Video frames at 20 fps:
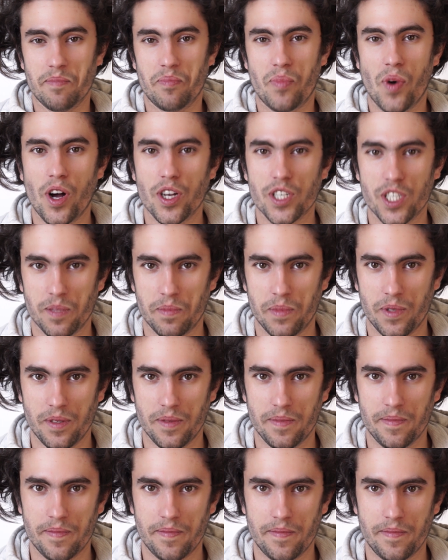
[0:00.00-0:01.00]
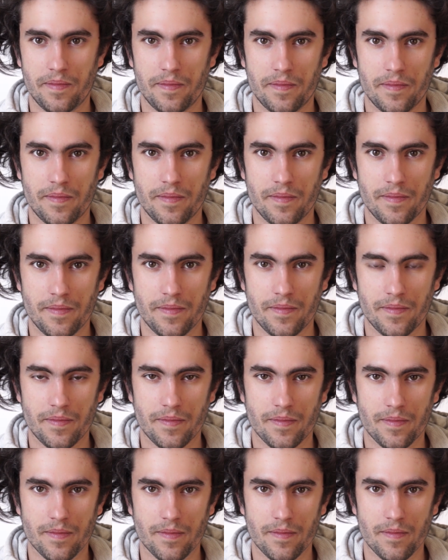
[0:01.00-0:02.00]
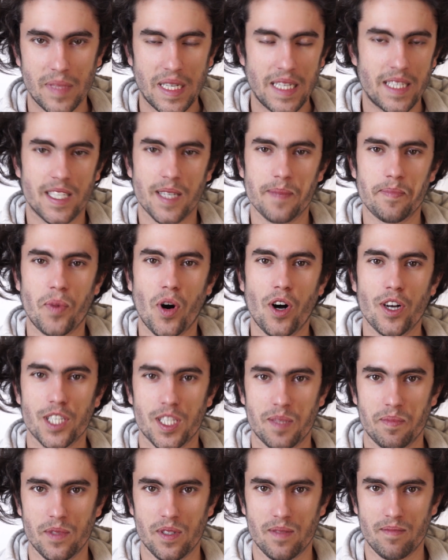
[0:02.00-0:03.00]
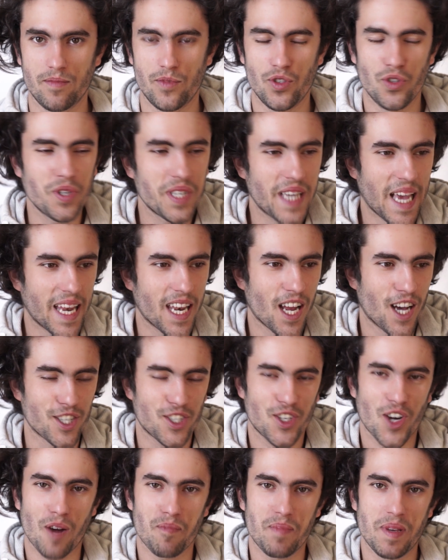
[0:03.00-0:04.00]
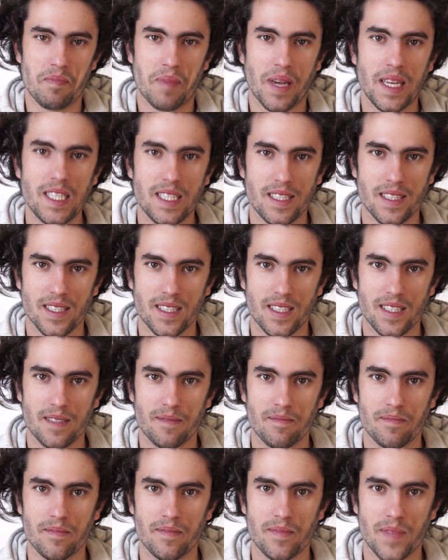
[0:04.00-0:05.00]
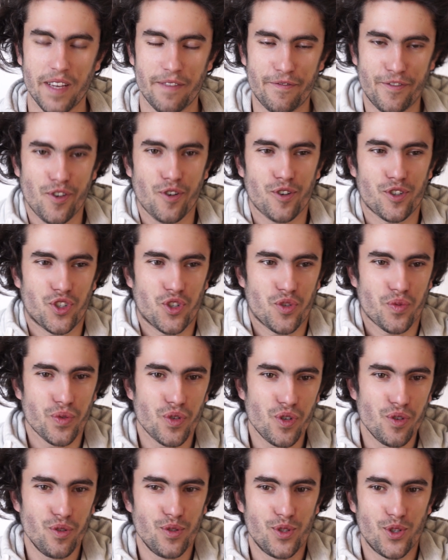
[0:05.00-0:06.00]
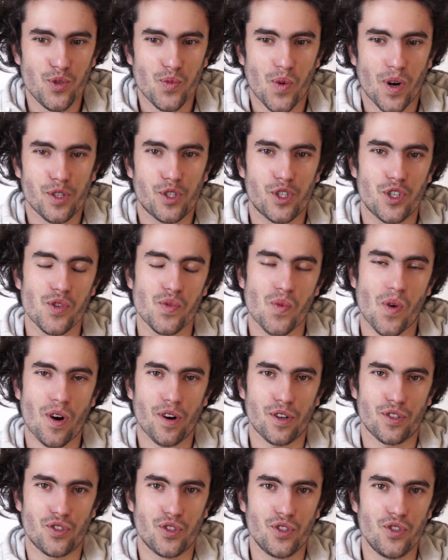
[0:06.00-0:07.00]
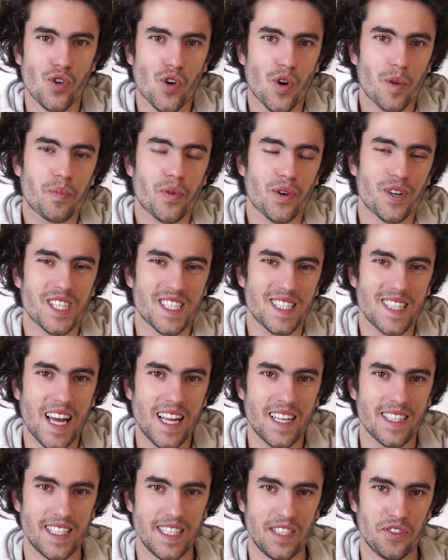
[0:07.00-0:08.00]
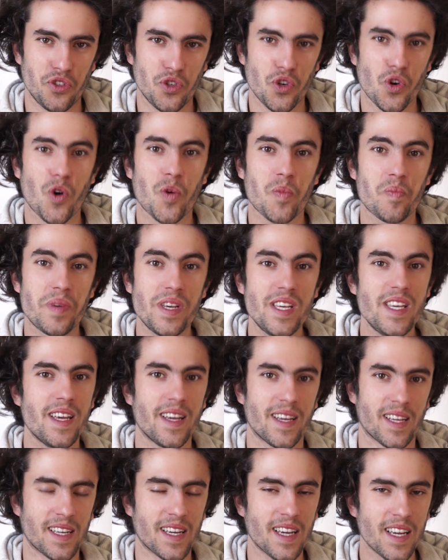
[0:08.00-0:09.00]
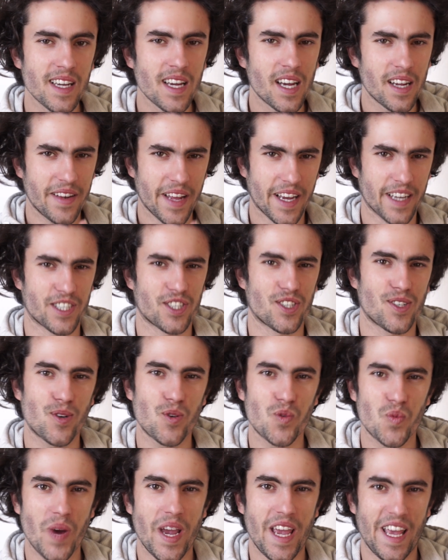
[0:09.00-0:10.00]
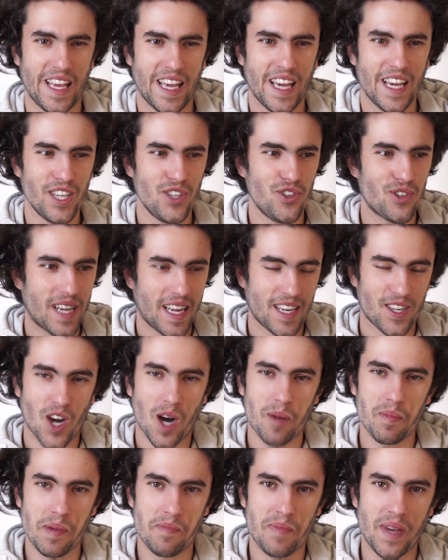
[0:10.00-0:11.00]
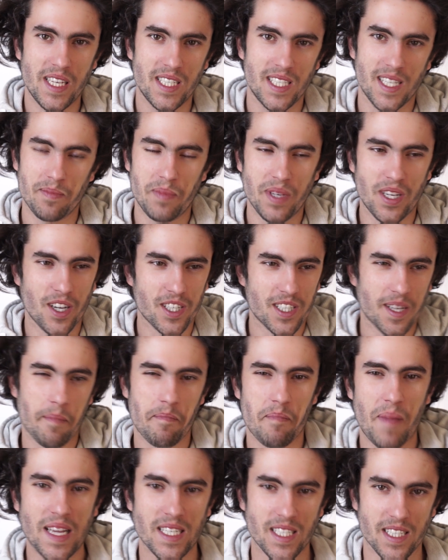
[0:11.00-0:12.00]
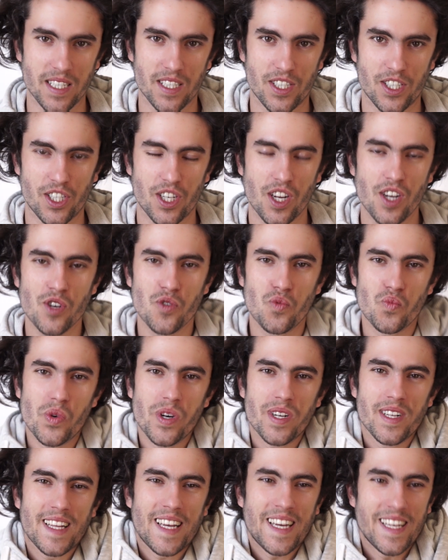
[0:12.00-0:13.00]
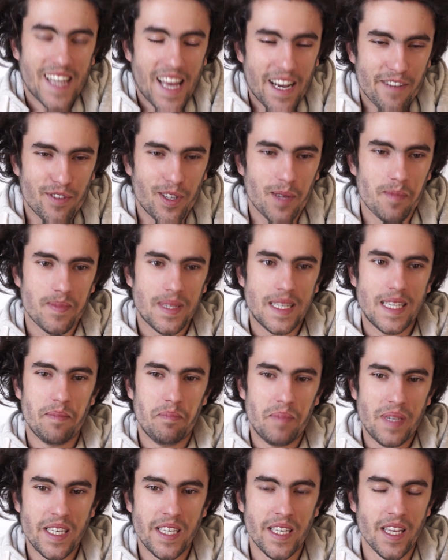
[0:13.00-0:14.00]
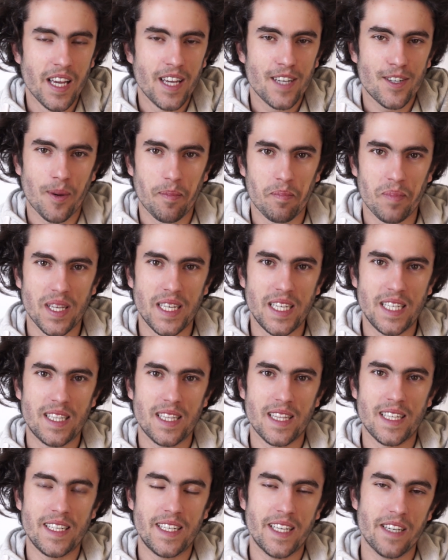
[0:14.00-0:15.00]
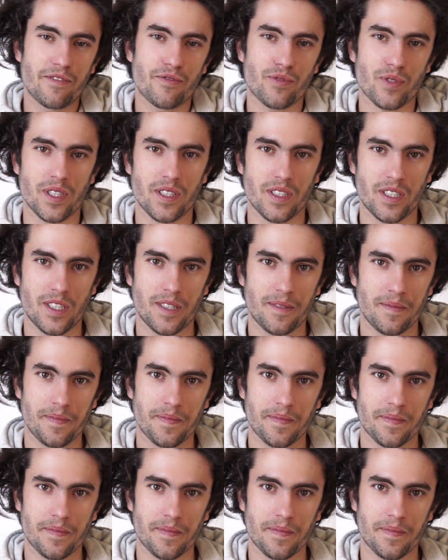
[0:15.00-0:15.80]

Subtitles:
impossible. It's impossible. You cannot copy paste it. If you're true to what you are, to your personality, to your being, there's no way you can copy paste it, because a message will inevitably be completely different.